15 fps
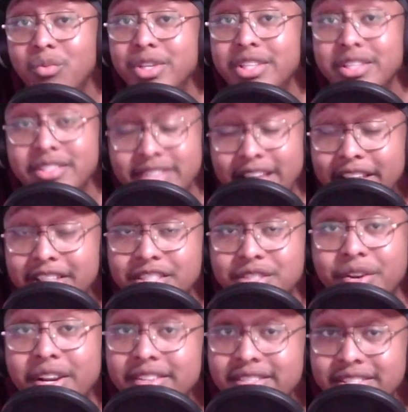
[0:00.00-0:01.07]
with the second
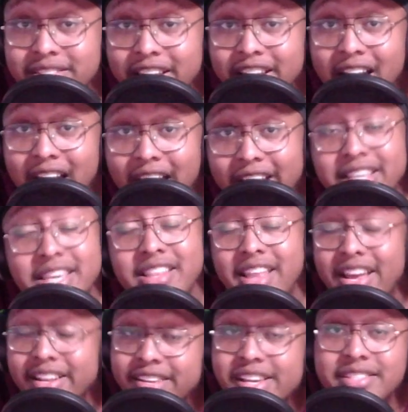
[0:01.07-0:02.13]
stringers and Taylor Heinicke
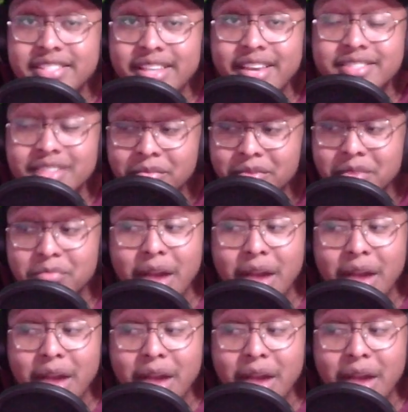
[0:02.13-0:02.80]
that did say something.